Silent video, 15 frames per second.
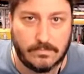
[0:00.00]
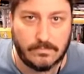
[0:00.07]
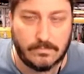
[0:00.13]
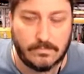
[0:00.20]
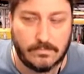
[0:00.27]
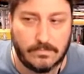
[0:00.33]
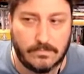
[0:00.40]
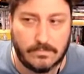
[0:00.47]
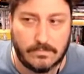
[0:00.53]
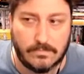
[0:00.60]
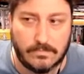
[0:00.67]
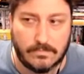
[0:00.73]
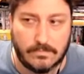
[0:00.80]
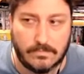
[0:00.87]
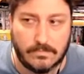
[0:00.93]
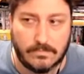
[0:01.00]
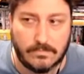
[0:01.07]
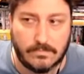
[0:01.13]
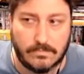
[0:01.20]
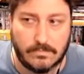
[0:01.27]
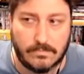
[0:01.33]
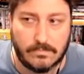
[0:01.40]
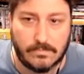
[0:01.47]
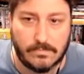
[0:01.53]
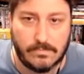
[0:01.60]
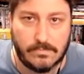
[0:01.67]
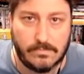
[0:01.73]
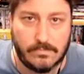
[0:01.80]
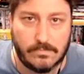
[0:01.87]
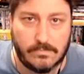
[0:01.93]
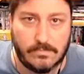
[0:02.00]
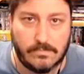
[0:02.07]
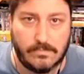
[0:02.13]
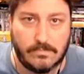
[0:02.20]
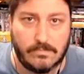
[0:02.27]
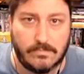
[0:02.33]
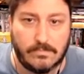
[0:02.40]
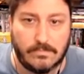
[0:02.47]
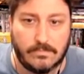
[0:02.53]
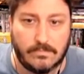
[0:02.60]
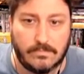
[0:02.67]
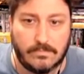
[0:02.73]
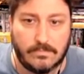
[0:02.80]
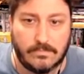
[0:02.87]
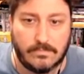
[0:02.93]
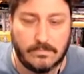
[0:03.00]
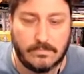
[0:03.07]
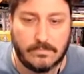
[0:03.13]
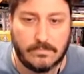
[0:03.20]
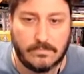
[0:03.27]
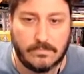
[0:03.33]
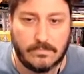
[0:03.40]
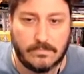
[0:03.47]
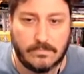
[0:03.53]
This person isn't speaking.